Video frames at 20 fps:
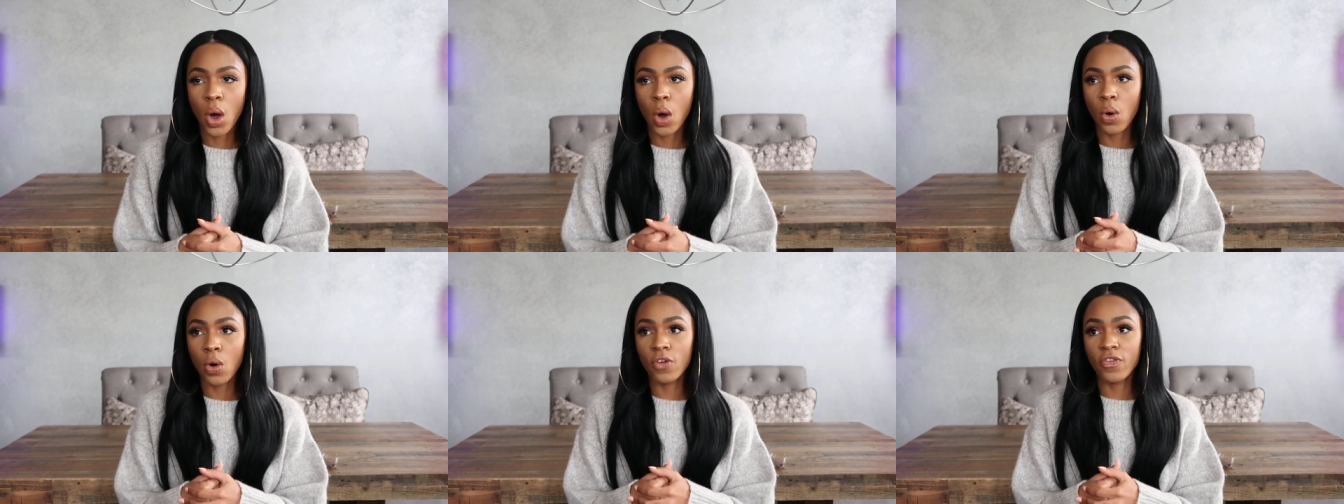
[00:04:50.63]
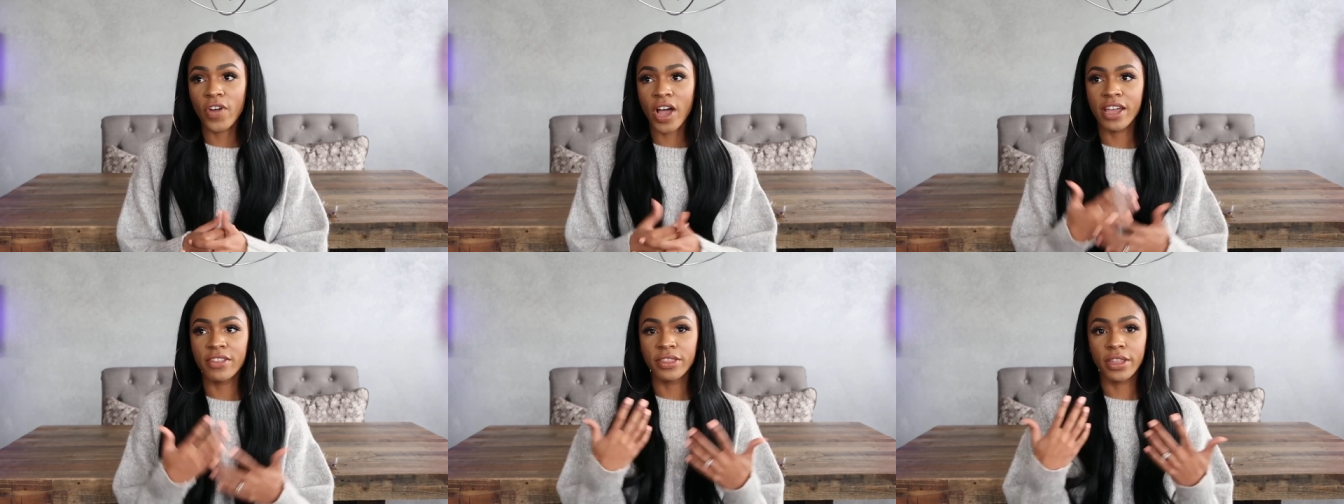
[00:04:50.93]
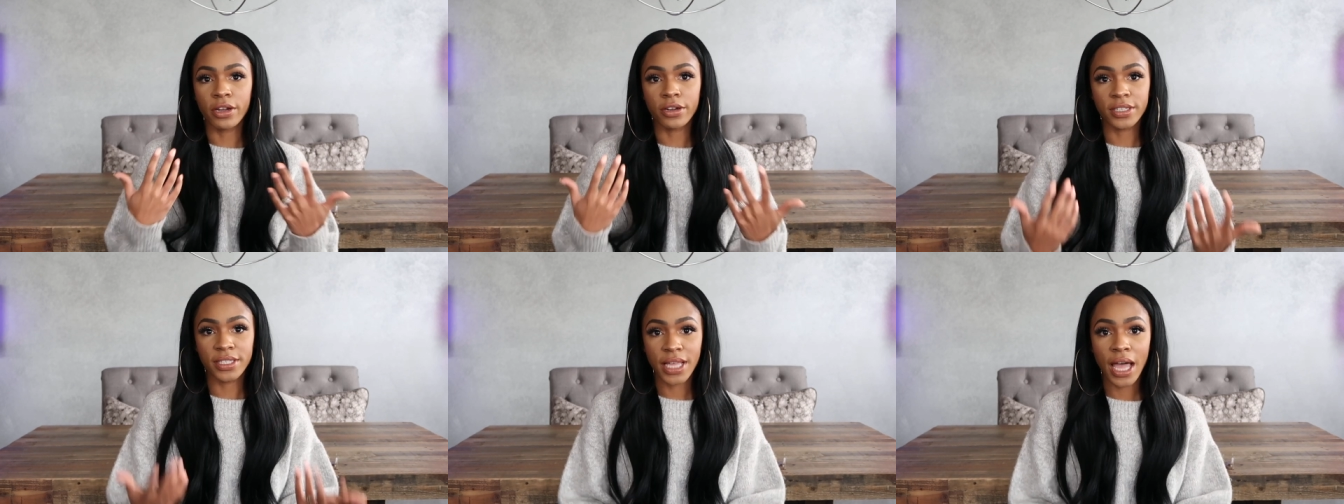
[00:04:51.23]
or find
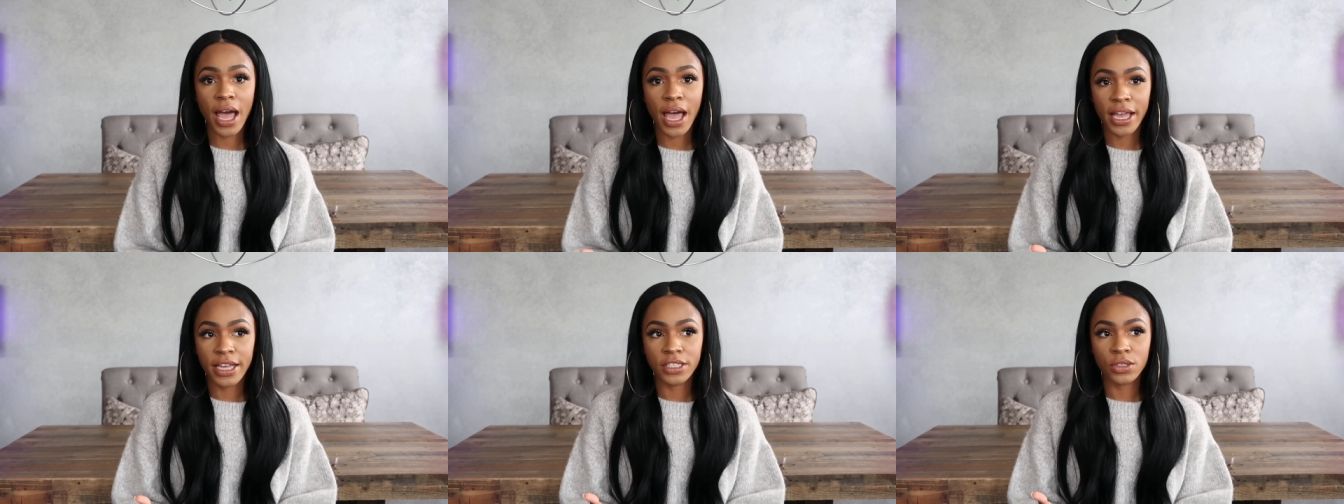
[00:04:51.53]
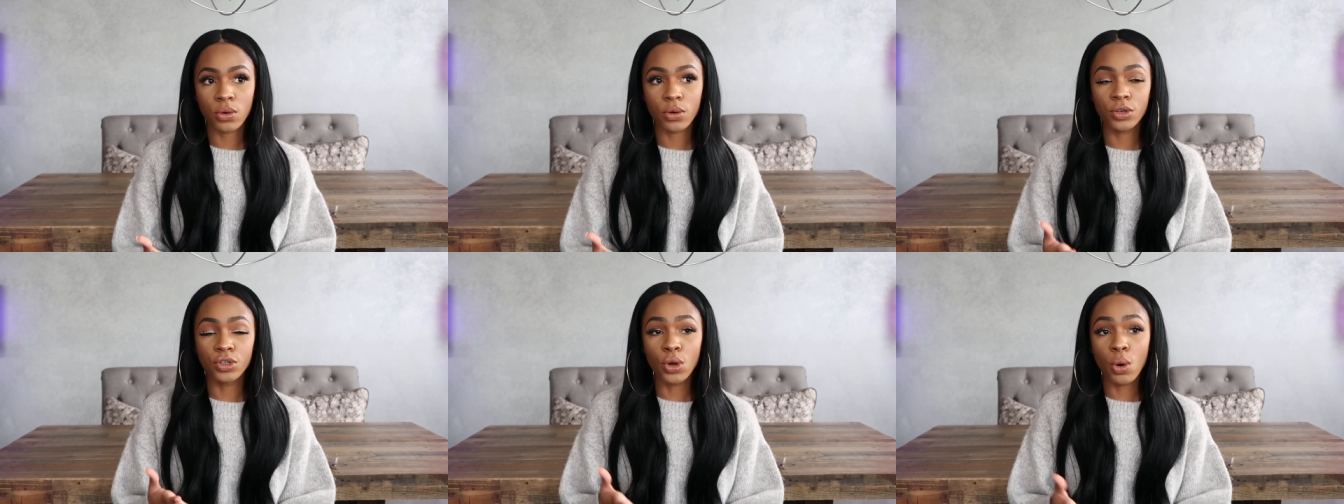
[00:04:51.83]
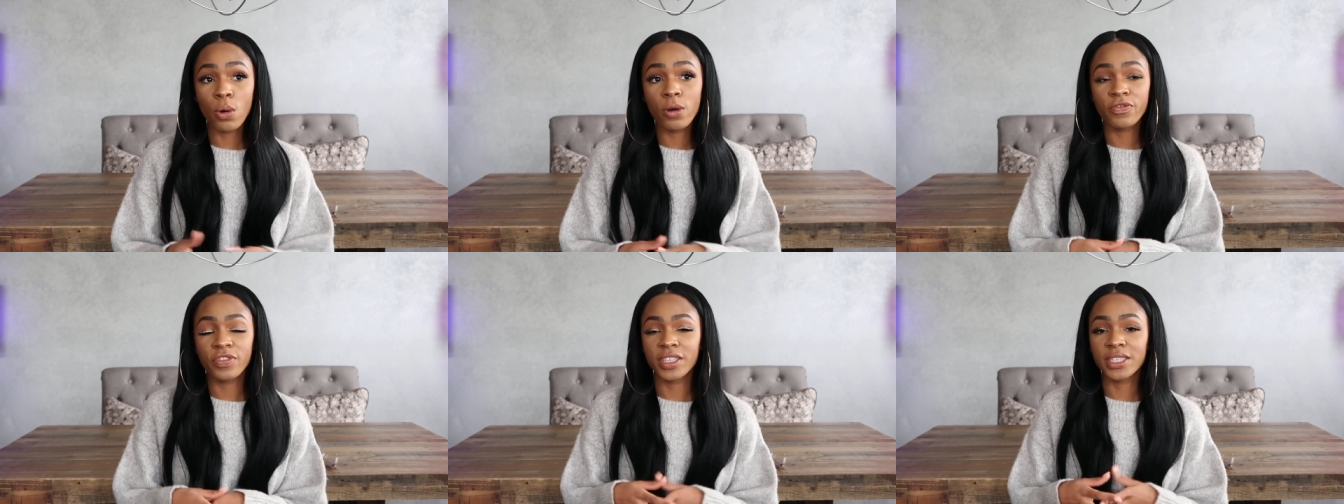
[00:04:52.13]
their size or
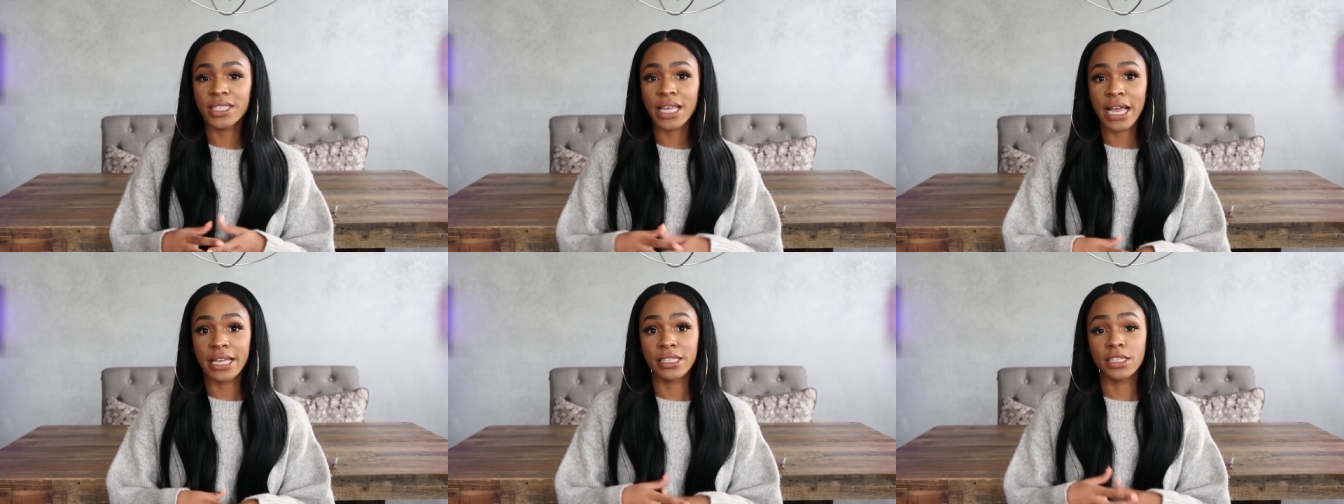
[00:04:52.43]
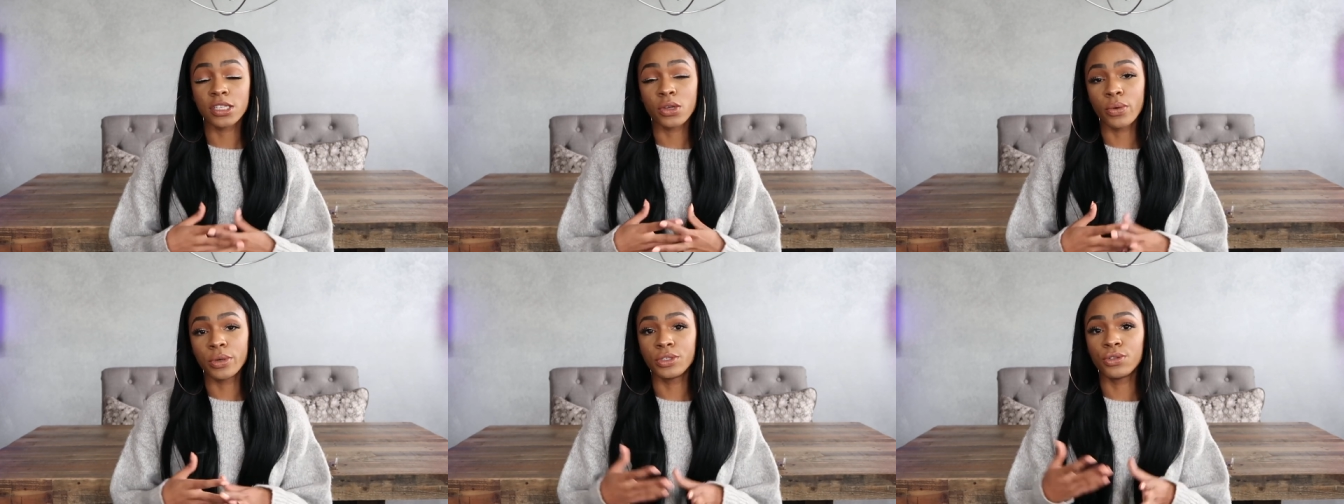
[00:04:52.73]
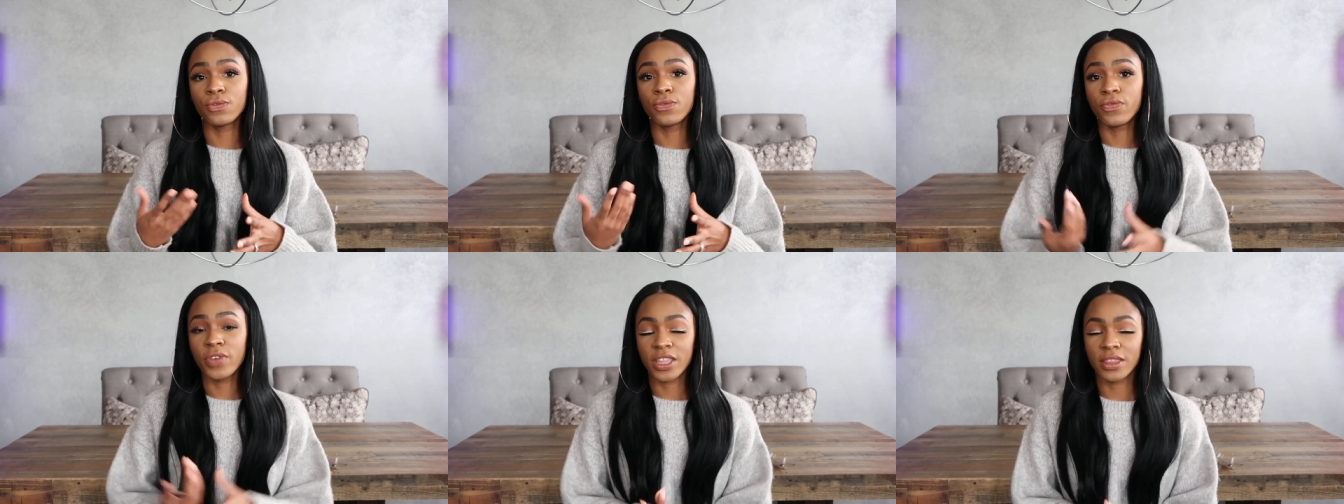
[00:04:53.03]
know if the size is going
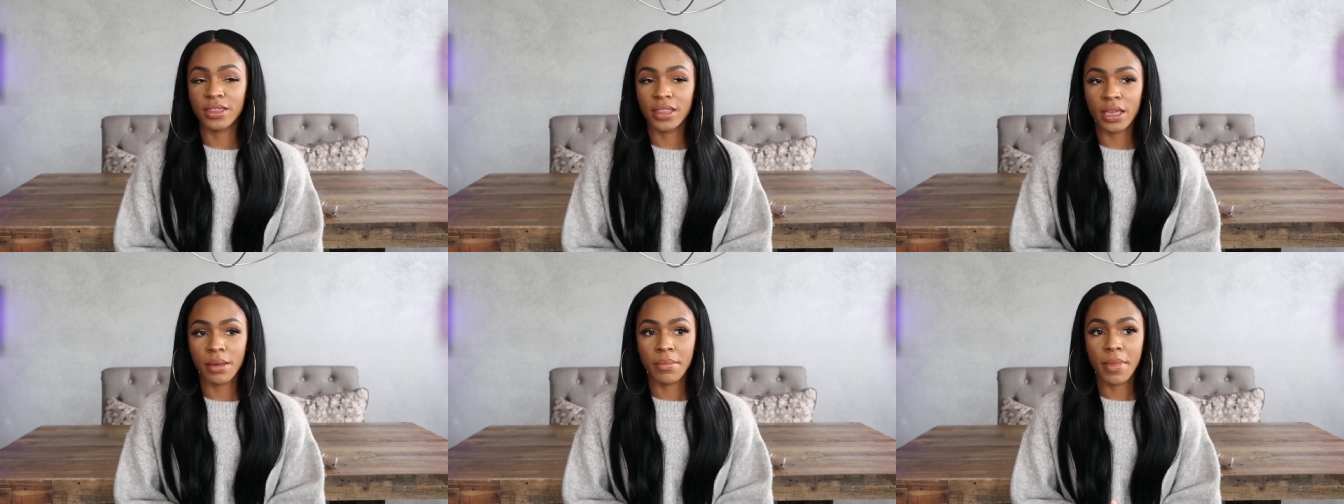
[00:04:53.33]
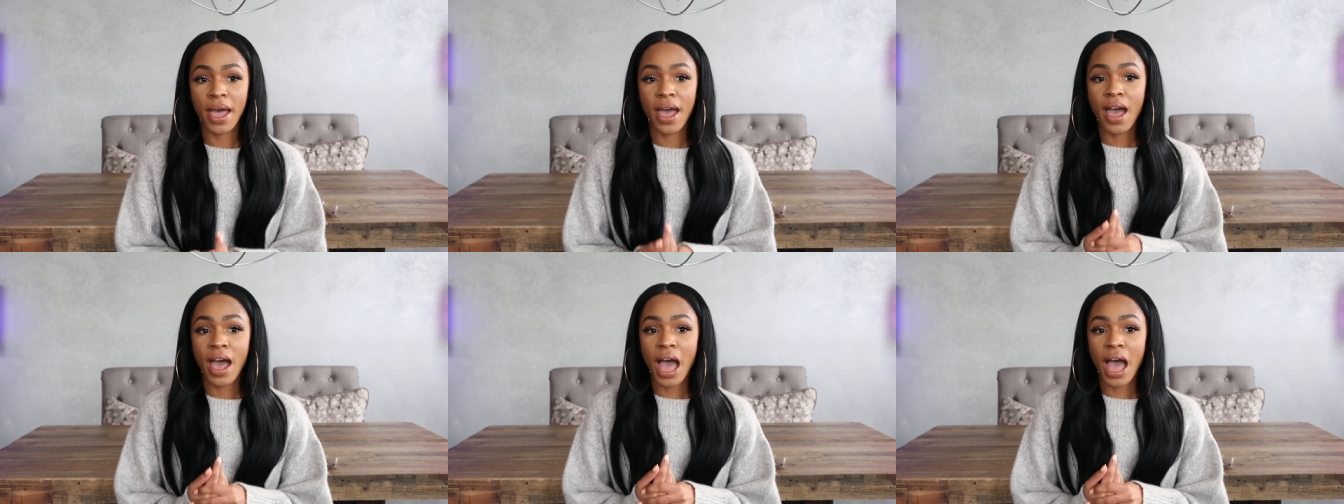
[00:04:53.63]
to fit them.